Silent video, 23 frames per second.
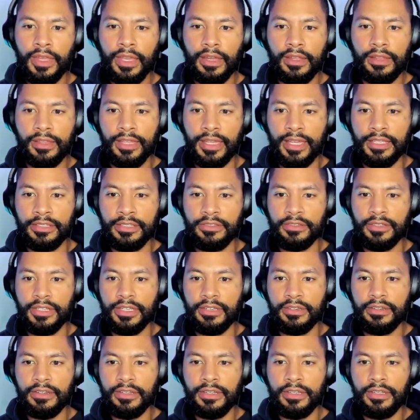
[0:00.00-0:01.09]
I'll hit enter
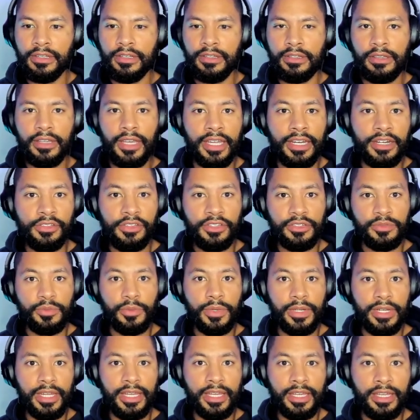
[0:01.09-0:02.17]
here, and I just
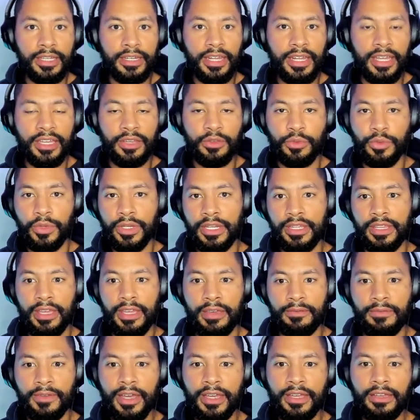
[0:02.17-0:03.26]
went ahead and created
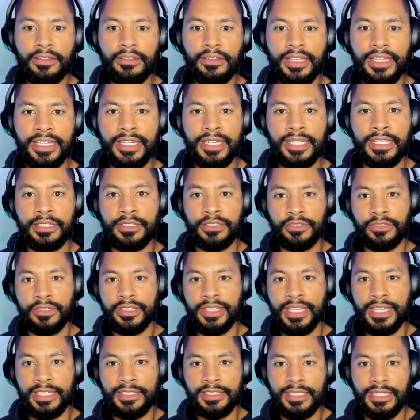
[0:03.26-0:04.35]
that file and inserted
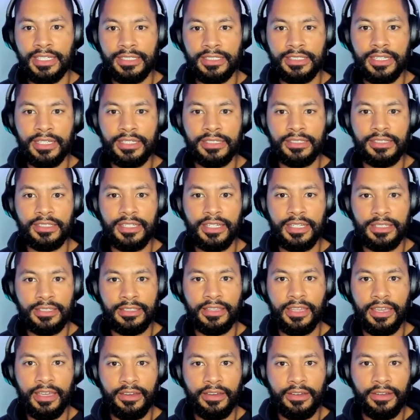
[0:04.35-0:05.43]
that CSS into
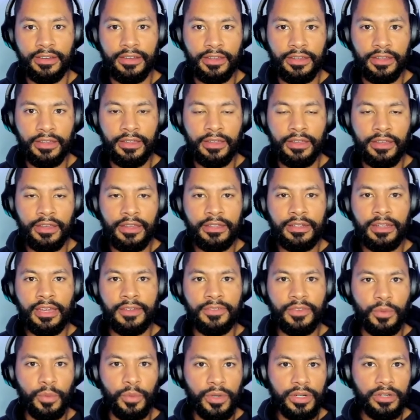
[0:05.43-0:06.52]
there. Now,
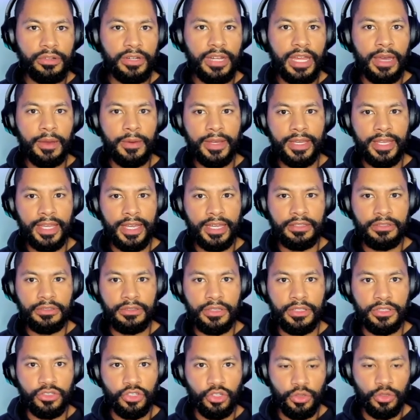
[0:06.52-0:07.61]
if you're wondering how I got to
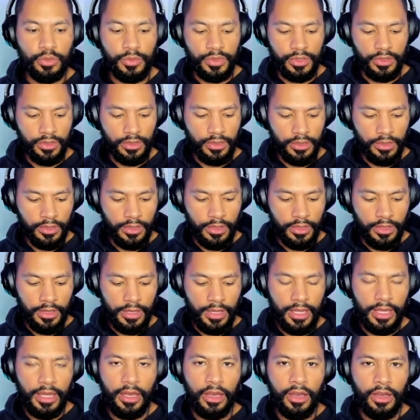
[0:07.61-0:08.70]
the terminal,
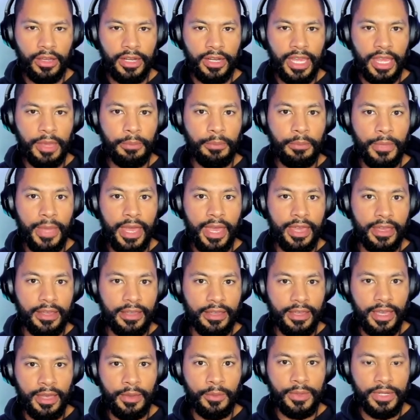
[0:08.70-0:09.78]
on a Mac,
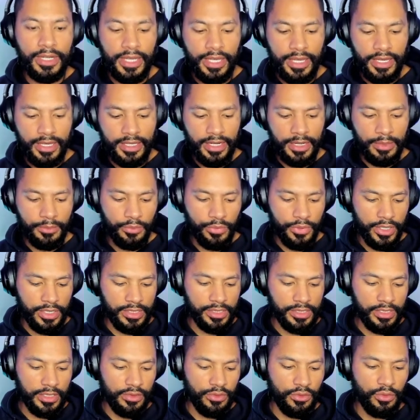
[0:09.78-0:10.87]
I went ahead and
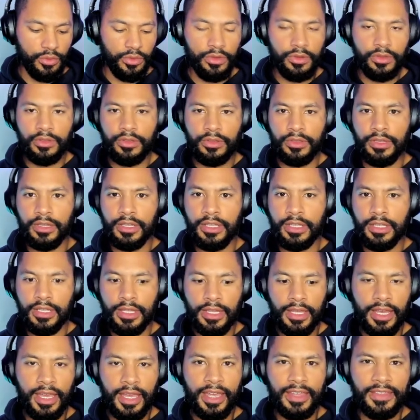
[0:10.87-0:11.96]
pressed control,
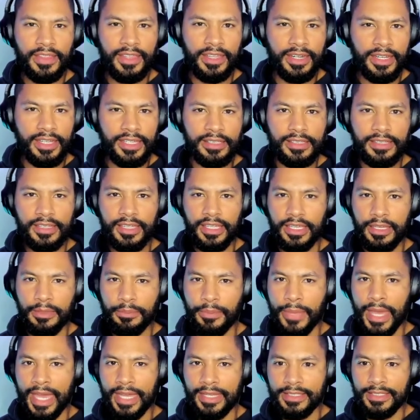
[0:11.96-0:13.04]
and then it's the
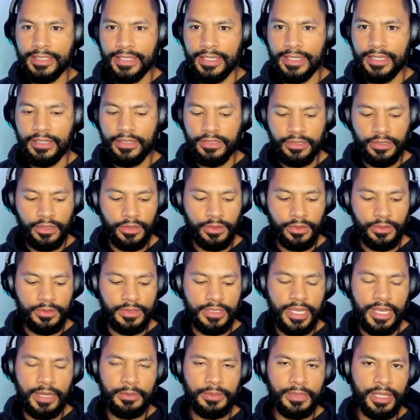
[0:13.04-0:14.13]
backtick. So
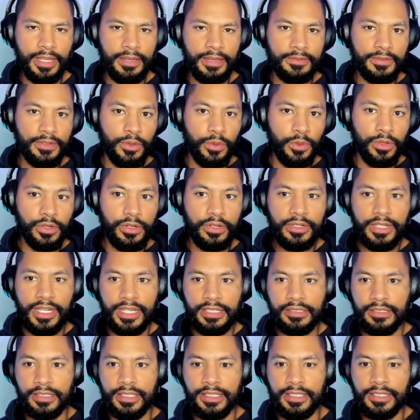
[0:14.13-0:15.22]
top left corner
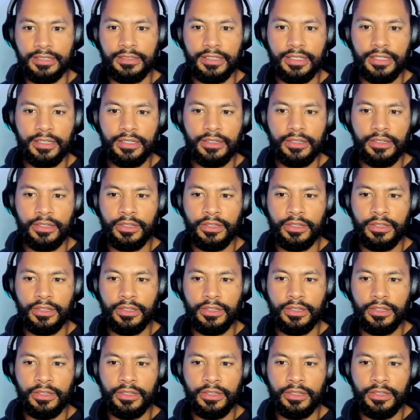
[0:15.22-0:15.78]
next to the tilde,